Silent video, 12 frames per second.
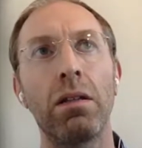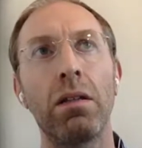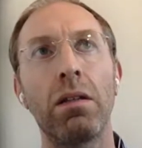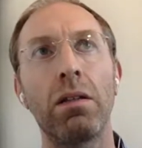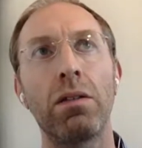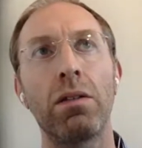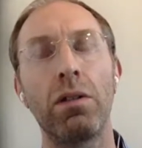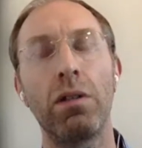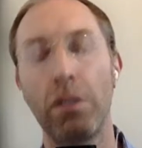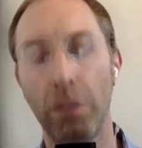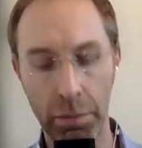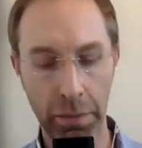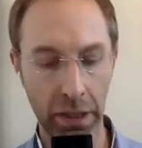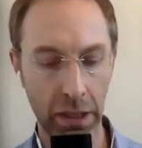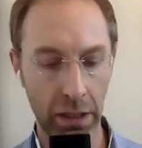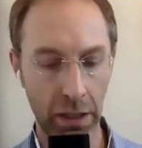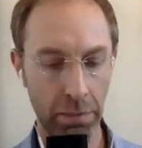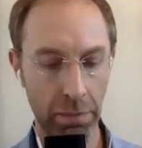So you're
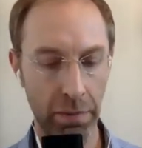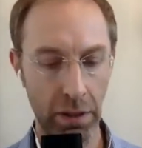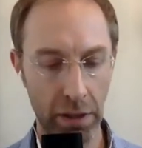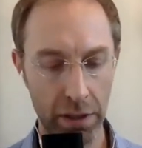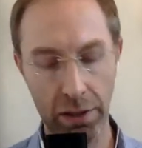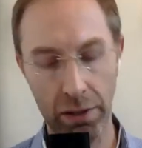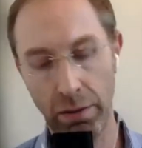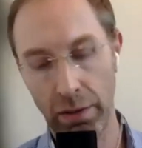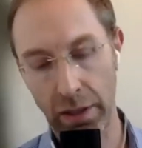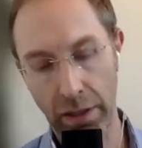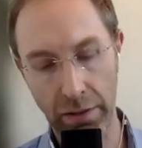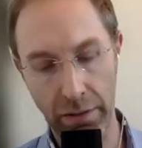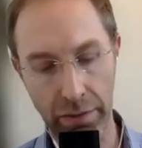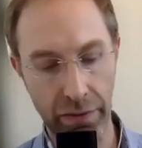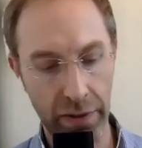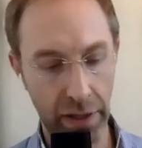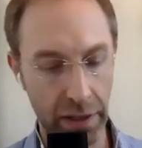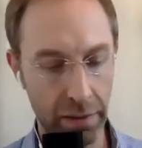bringing up the issue of
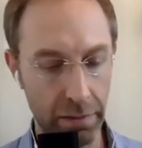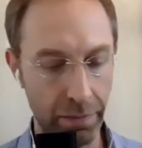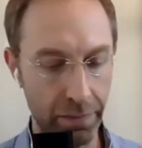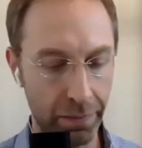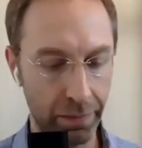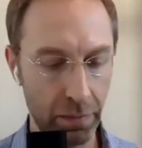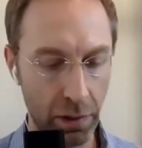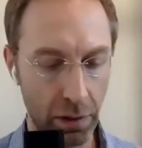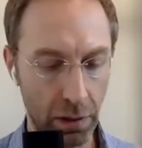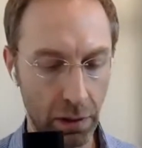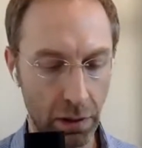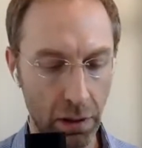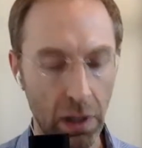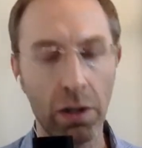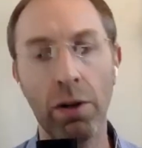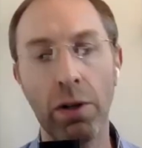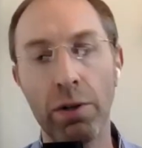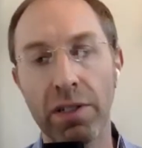
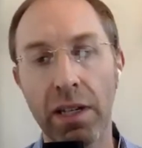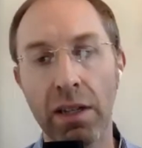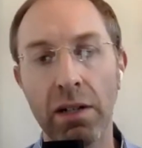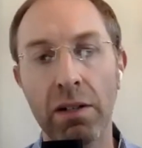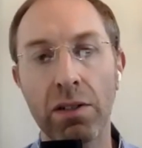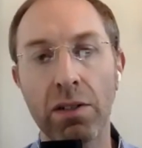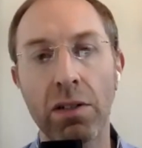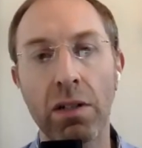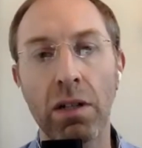you're saying there's